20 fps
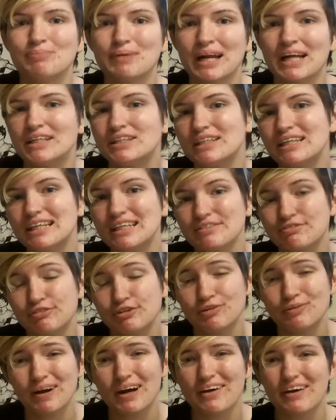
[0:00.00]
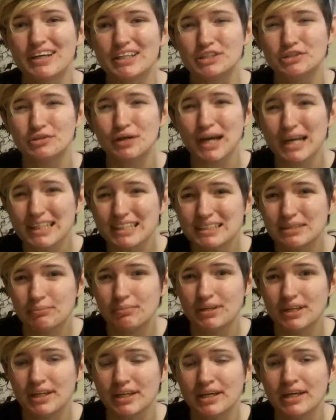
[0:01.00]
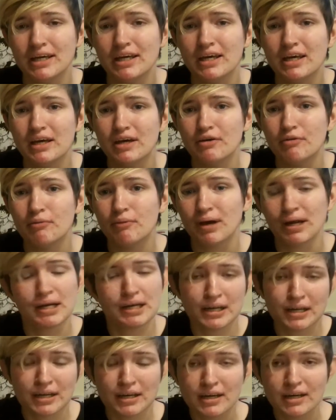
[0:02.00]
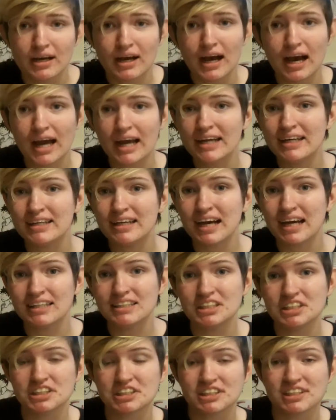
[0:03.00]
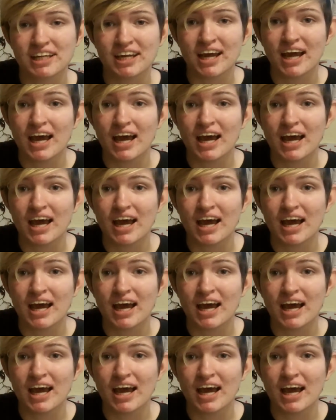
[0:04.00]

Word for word: but I like for a while I tried to be when I I just